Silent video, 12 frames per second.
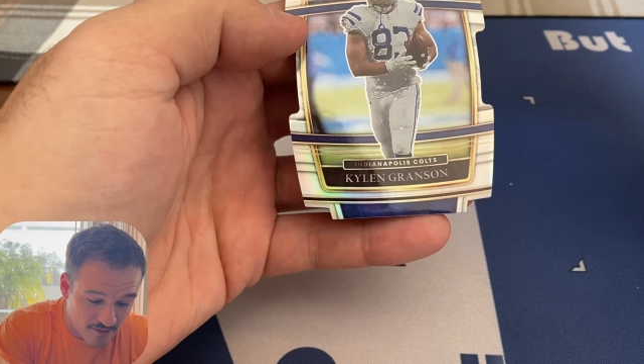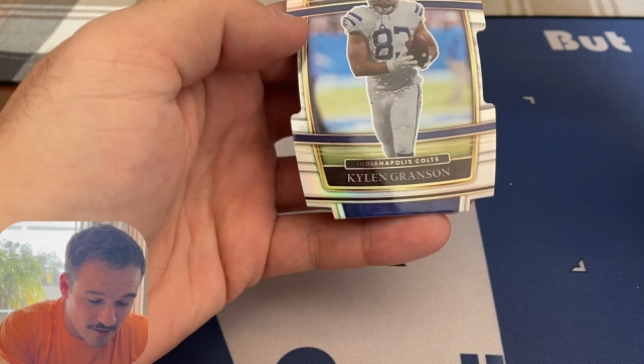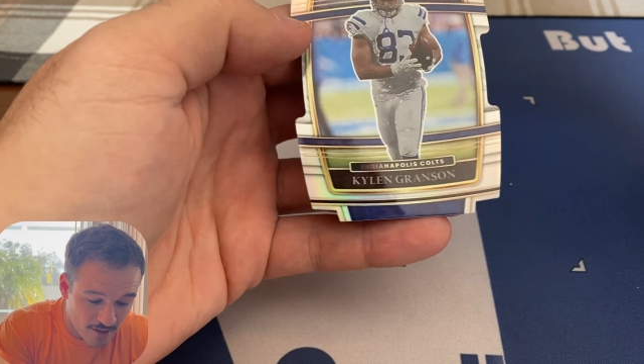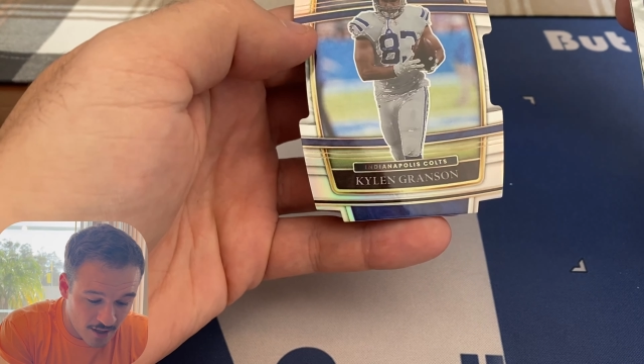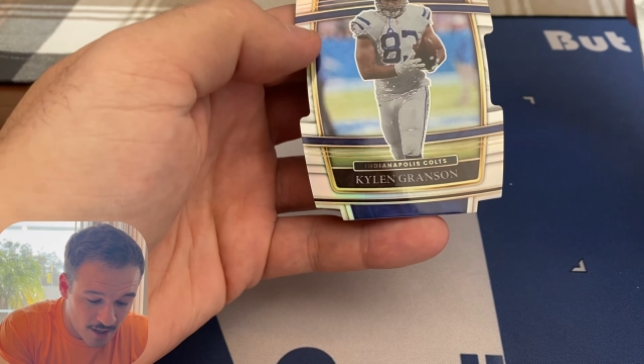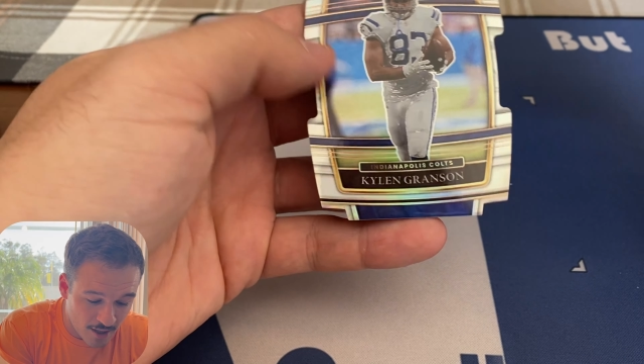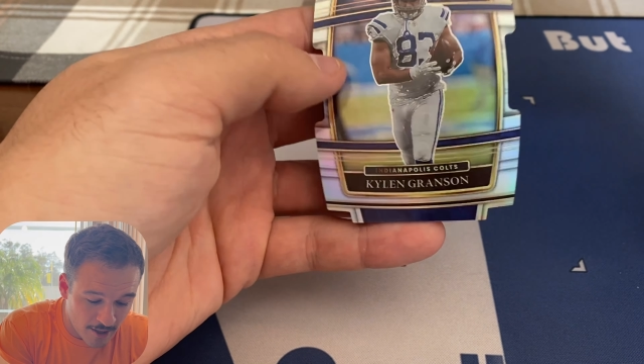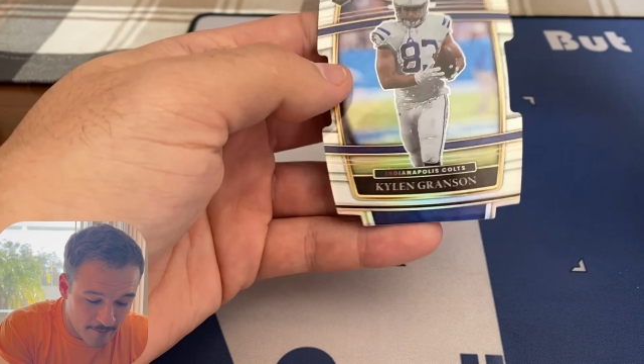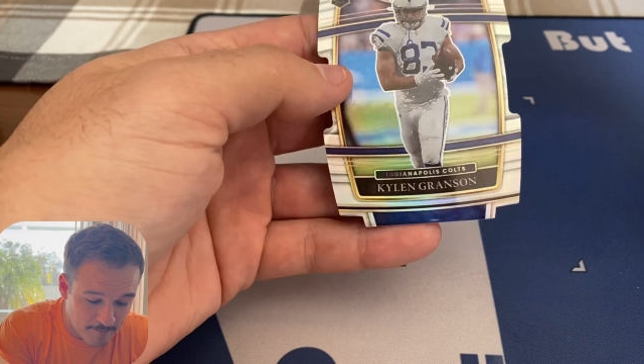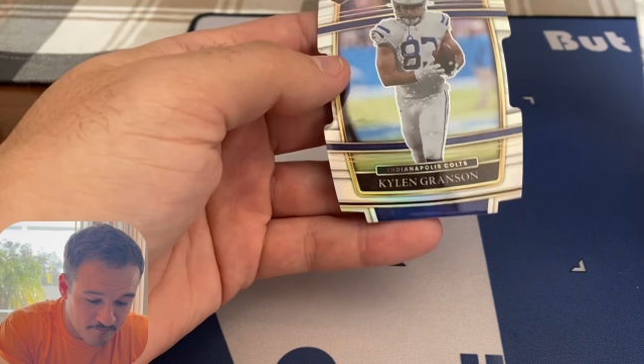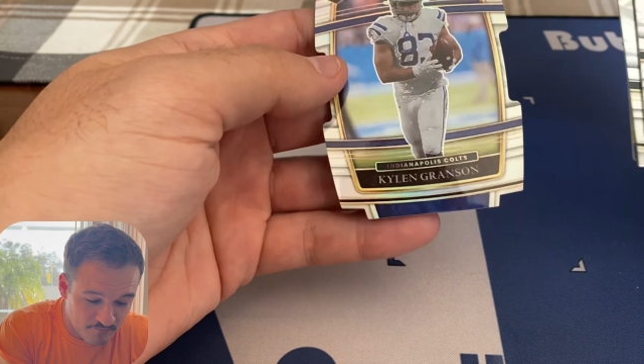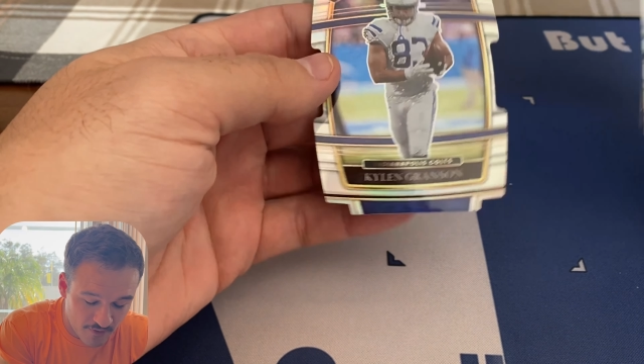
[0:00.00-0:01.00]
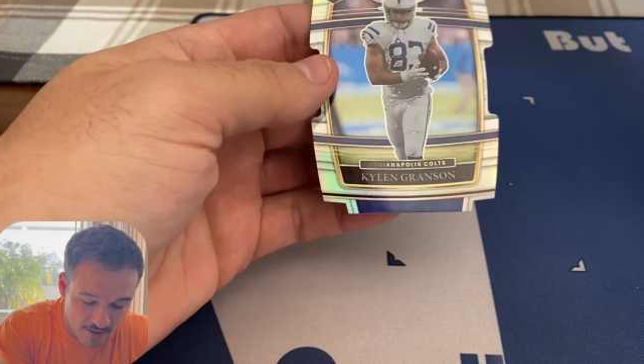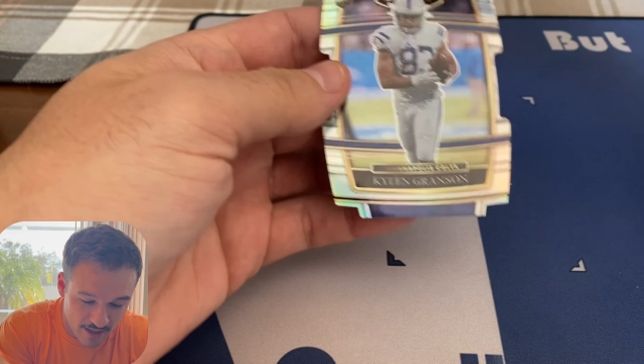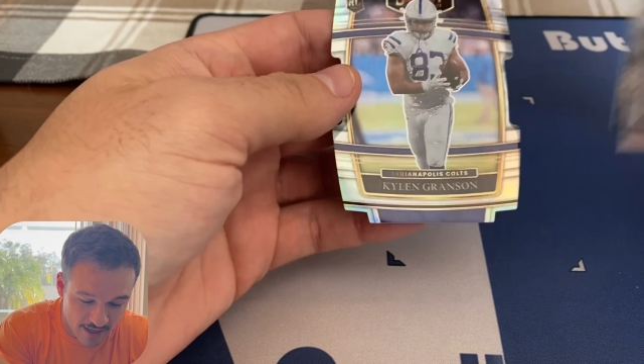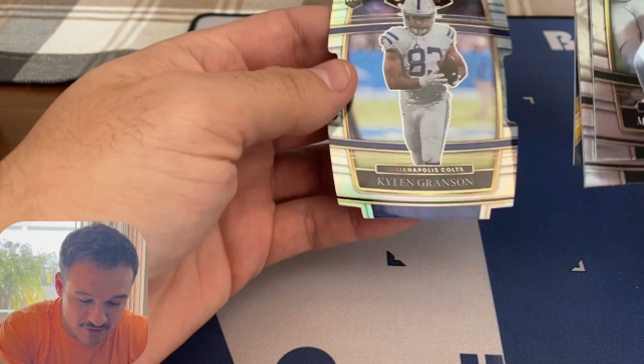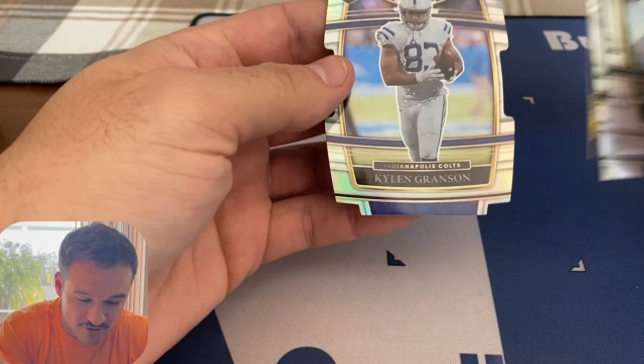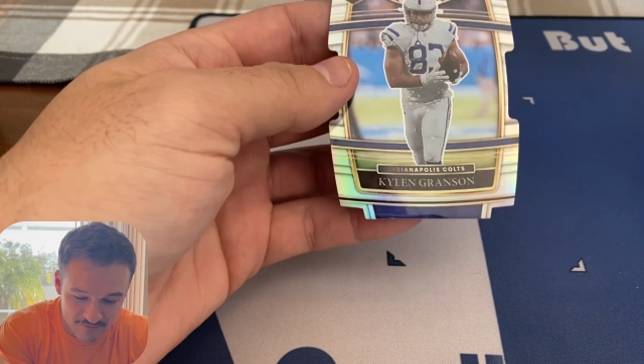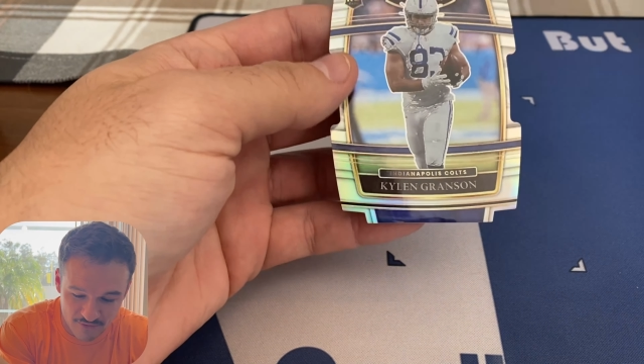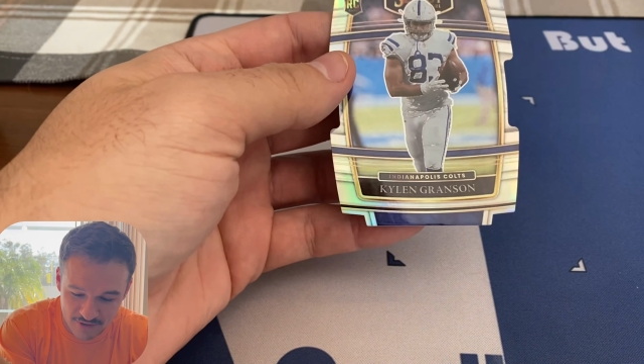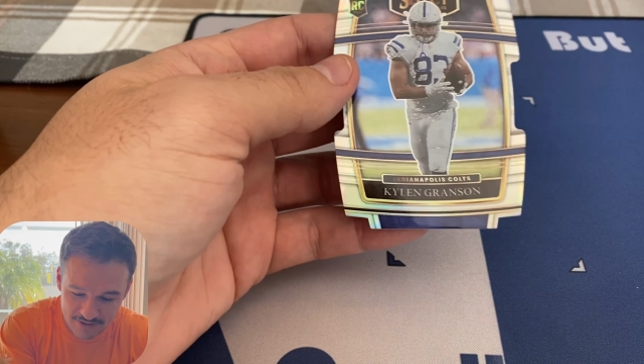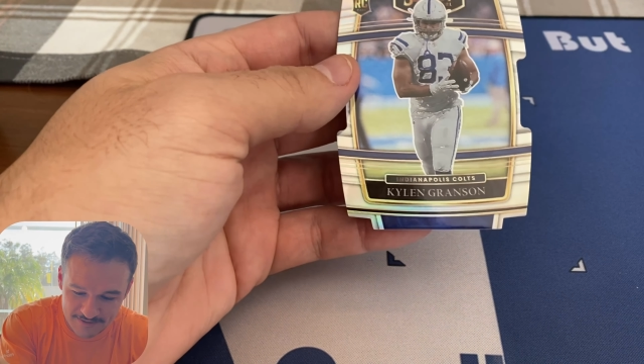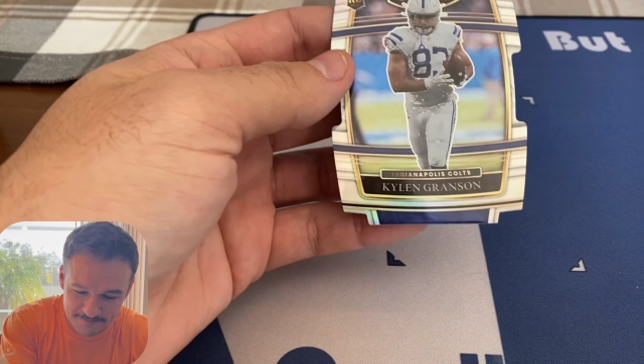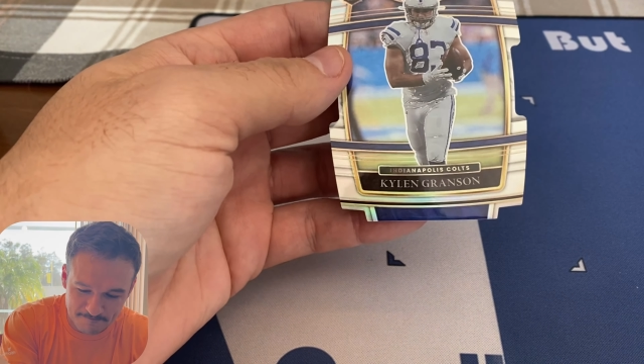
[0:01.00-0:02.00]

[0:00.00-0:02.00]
Uh, not a Trevor Lawrence.